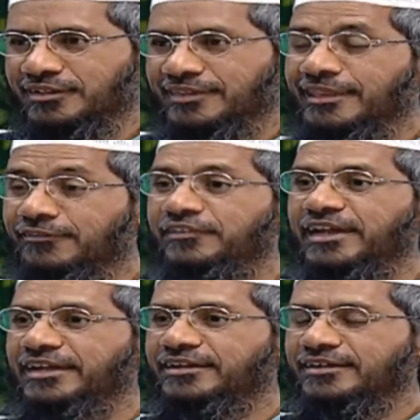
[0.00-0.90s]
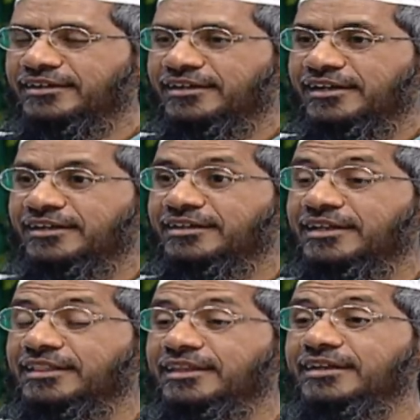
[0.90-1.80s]
they wait
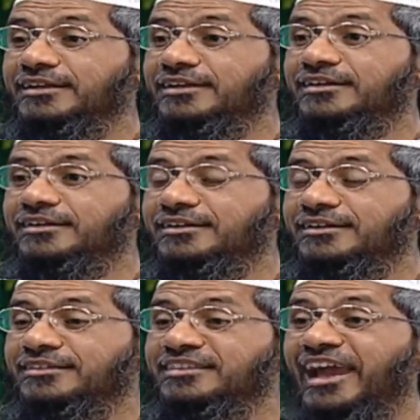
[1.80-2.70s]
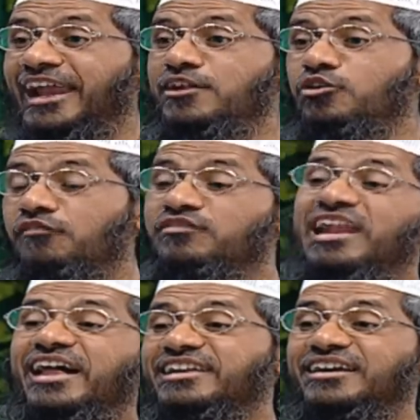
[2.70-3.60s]
till they hear the end of the
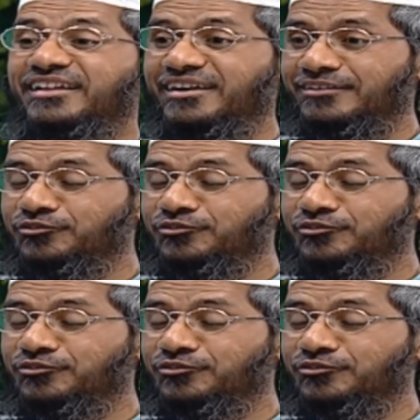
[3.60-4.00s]
last Adhan.